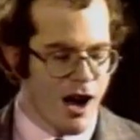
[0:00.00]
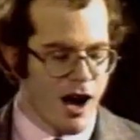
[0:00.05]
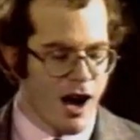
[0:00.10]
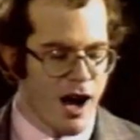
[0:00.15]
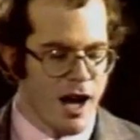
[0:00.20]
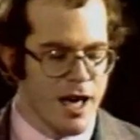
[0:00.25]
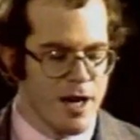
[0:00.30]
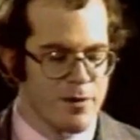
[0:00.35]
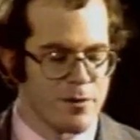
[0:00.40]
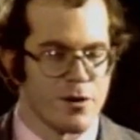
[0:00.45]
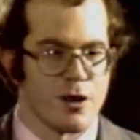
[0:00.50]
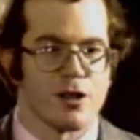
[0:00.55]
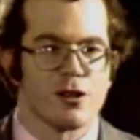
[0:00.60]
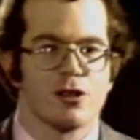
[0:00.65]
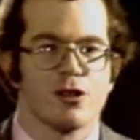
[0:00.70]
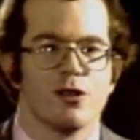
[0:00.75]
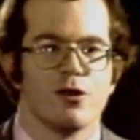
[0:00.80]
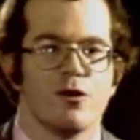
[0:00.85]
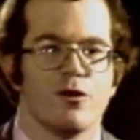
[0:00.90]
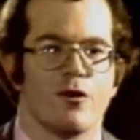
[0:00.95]
I have uh,
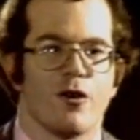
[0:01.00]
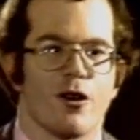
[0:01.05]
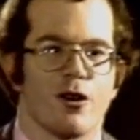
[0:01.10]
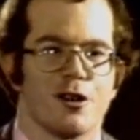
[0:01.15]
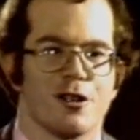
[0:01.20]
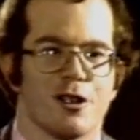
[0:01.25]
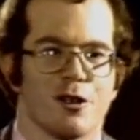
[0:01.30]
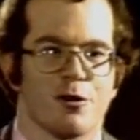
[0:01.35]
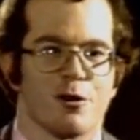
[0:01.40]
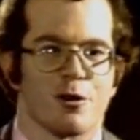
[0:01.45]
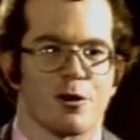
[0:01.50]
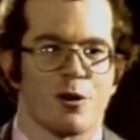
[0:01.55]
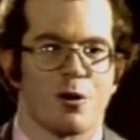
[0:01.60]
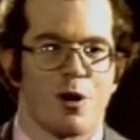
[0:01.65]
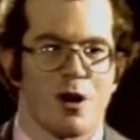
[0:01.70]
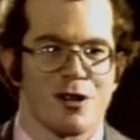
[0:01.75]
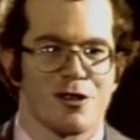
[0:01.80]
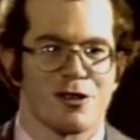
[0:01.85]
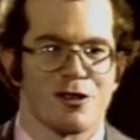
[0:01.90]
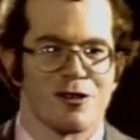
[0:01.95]
two very different
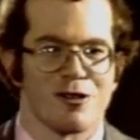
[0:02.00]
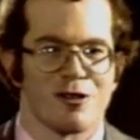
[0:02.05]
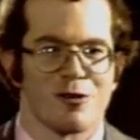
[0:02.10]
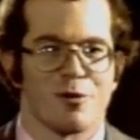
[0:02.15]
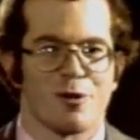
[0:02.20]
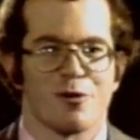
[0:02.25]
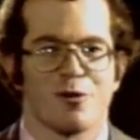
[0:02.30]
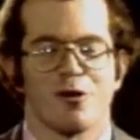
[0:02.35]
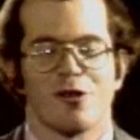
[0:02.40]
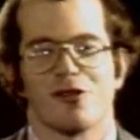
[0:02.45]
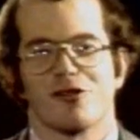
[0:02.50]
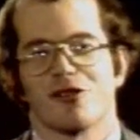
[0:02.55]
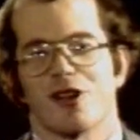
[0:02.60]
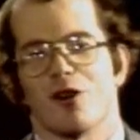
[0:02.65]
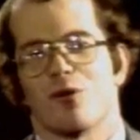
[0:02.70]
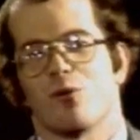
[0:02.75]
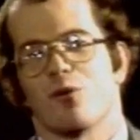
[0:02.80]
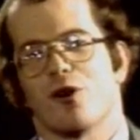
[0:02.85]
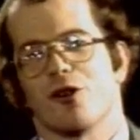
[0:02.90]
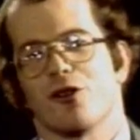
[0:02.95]
questions, but first I
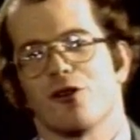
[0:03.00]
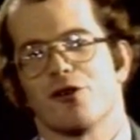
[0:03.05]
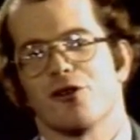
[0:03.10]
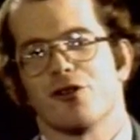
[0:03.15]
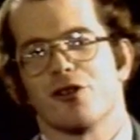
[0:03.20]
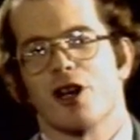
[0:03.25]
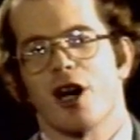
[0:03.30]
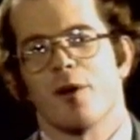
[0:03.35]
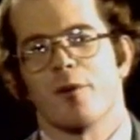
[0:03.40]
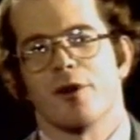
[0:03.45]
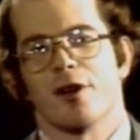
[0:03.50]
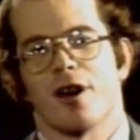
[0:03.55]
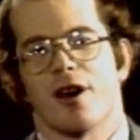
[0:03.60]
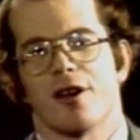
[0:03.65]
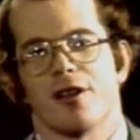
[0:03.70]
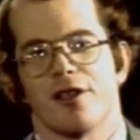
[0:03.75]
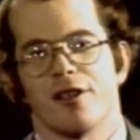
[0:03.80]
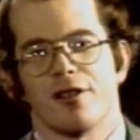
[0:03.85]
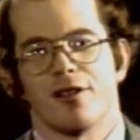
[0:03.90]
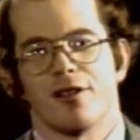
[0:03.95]
wonder if you'd comment on
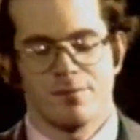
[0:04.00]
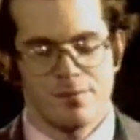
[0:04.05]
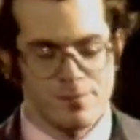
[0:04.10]
an,